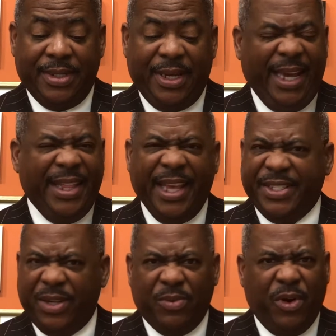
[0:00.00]
It
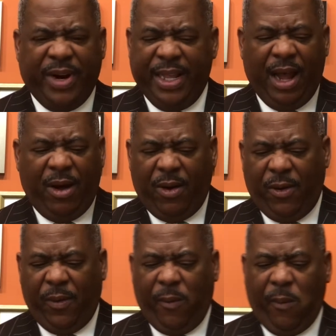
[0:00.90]
doesn't work at
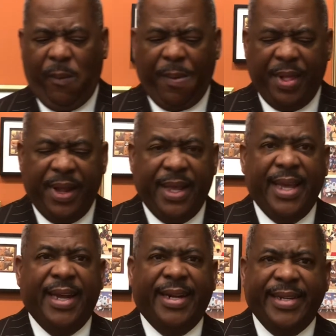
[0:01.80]
all.
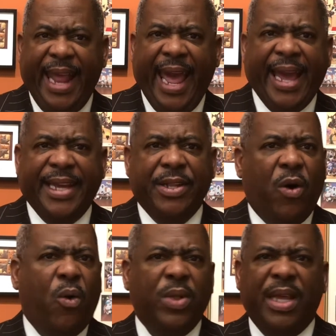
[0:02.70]
Nagging
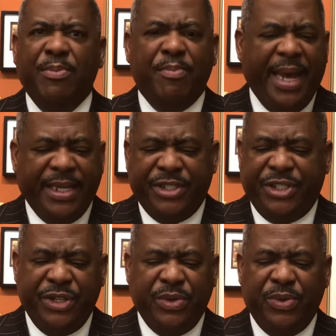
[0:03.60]
only makes
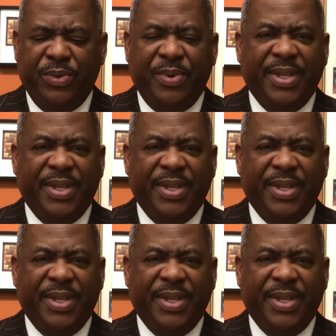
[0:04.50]
you